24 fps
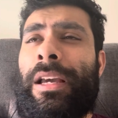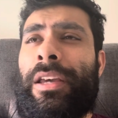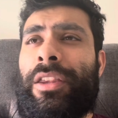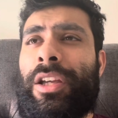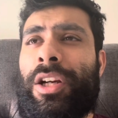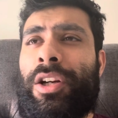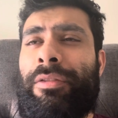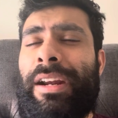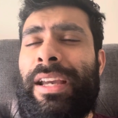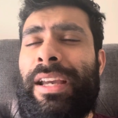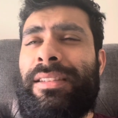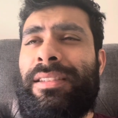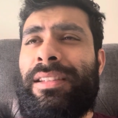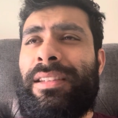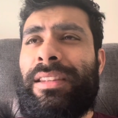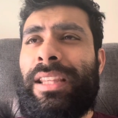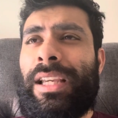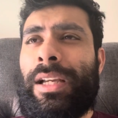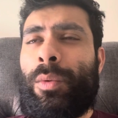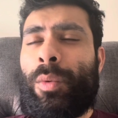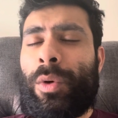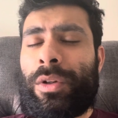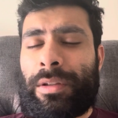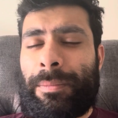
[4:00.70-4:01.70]
the crazy
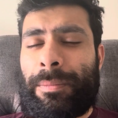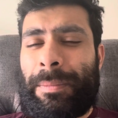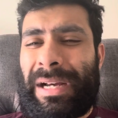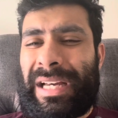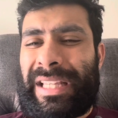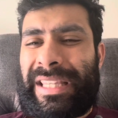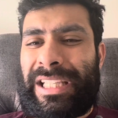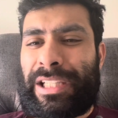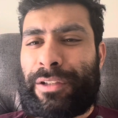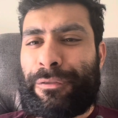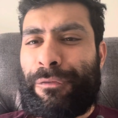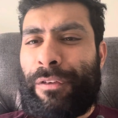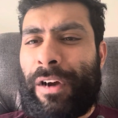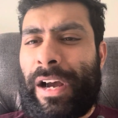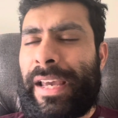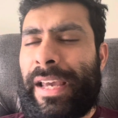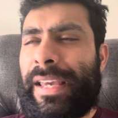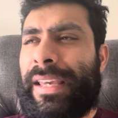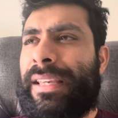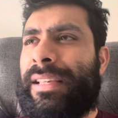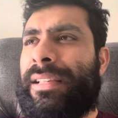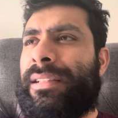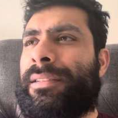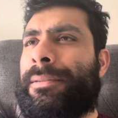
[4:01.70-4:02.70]
thing was about this
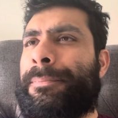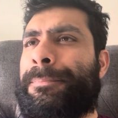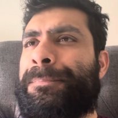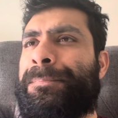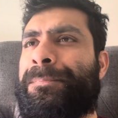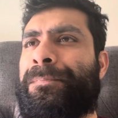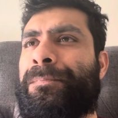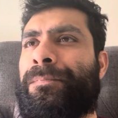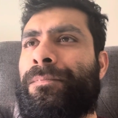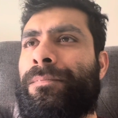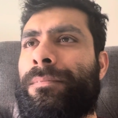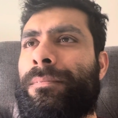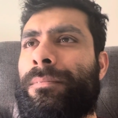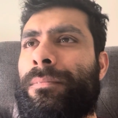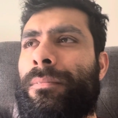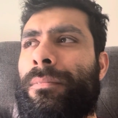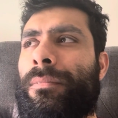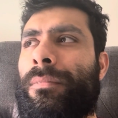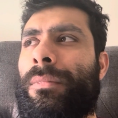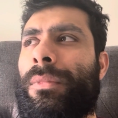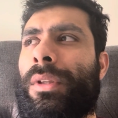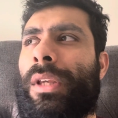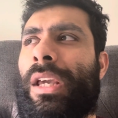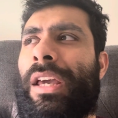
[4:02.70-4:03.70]
fight is
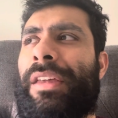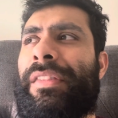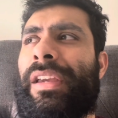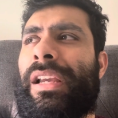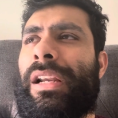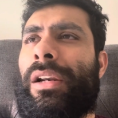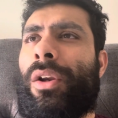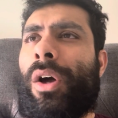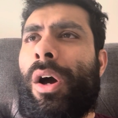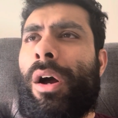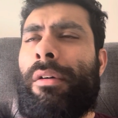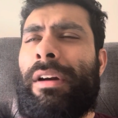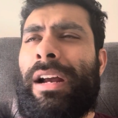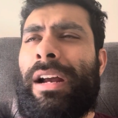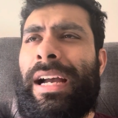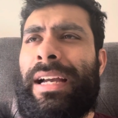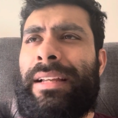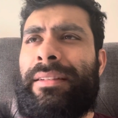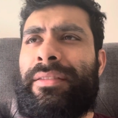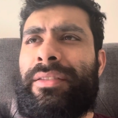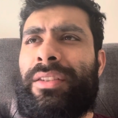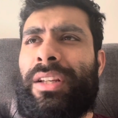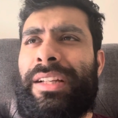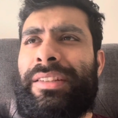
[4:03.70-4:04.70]
I think Lara
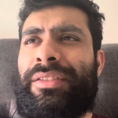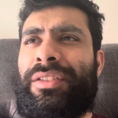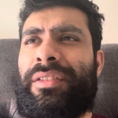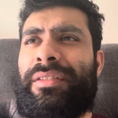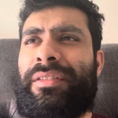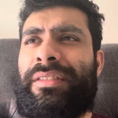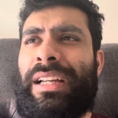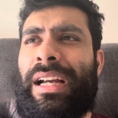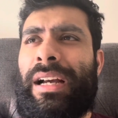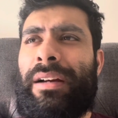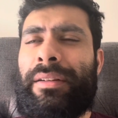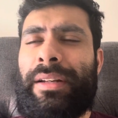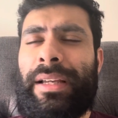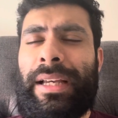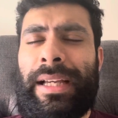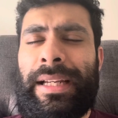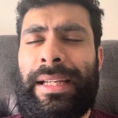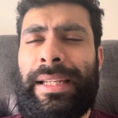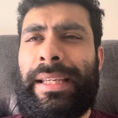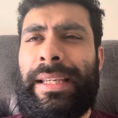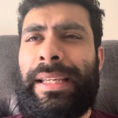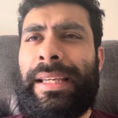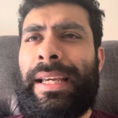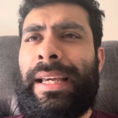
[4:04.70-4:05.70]
had Sanchez down
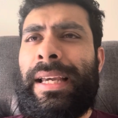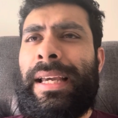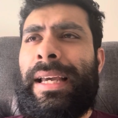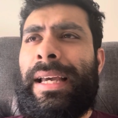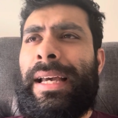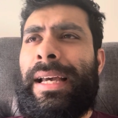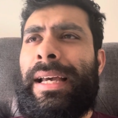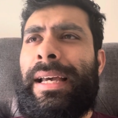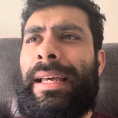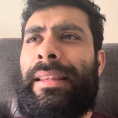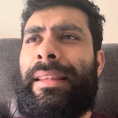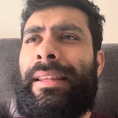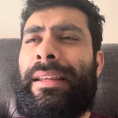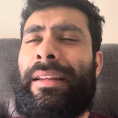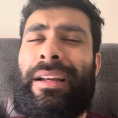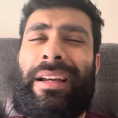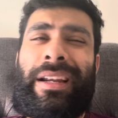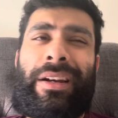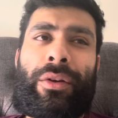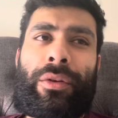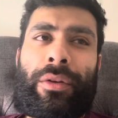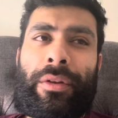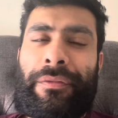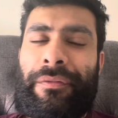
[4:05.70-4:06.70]
early. And
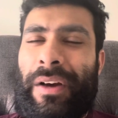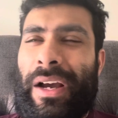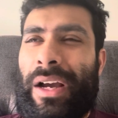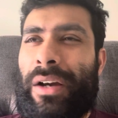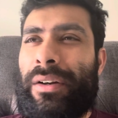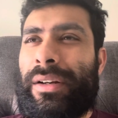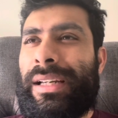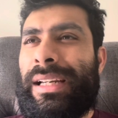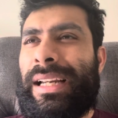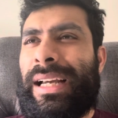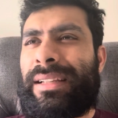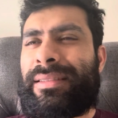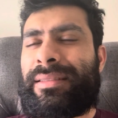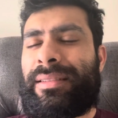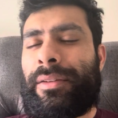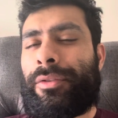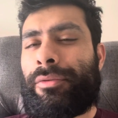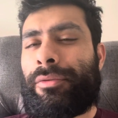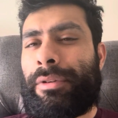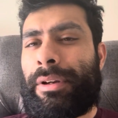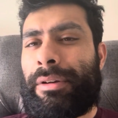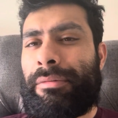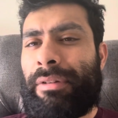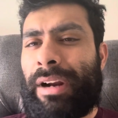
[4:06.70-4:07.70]
I know the fight only lasted
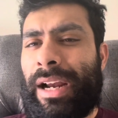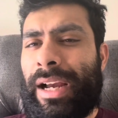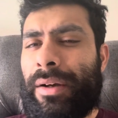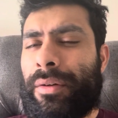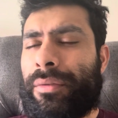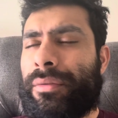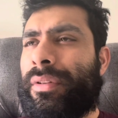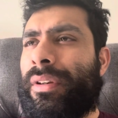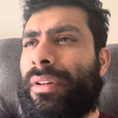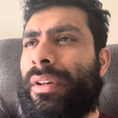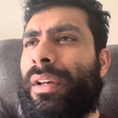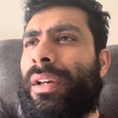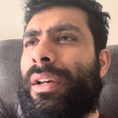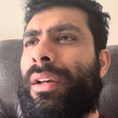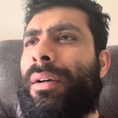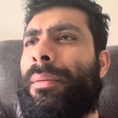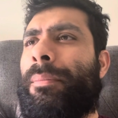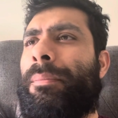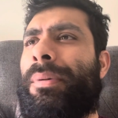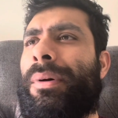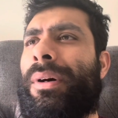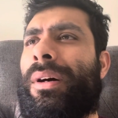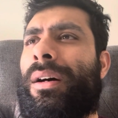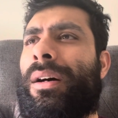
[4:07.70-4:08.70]
three rounds.
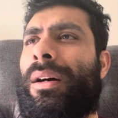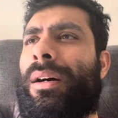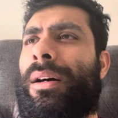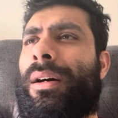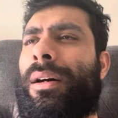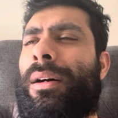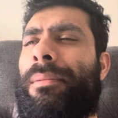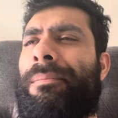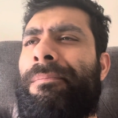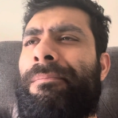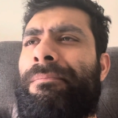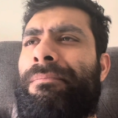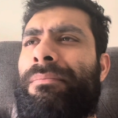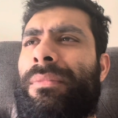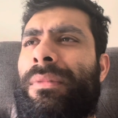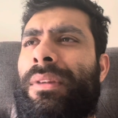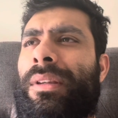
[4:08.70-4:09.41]
But... um